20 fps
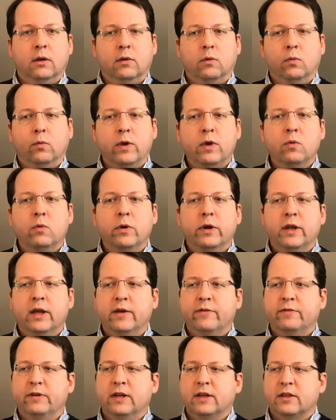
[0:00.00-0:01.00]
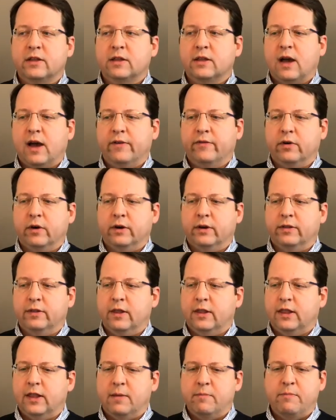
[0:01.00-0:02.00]
we would have discovered
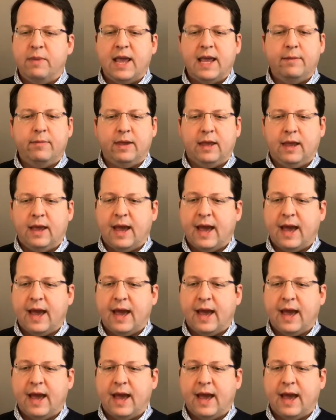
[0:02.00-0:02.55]
that the baby